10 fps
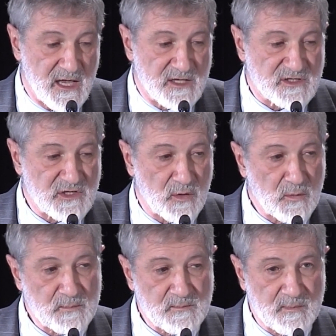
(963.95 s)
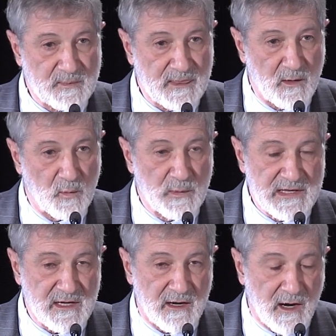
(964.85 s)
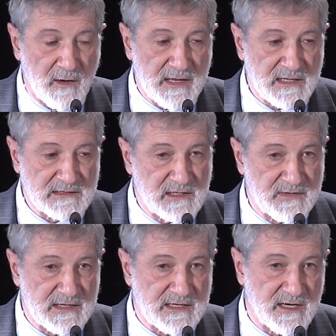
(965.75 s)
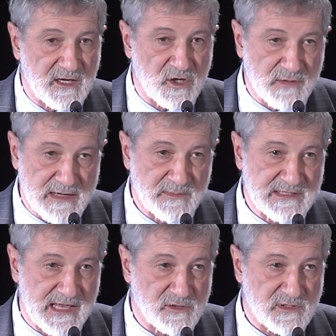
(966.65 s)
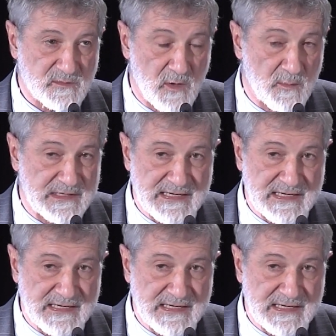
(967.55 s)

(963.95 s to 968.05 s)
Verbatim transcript: So we are living in an incredibly dangerous moment.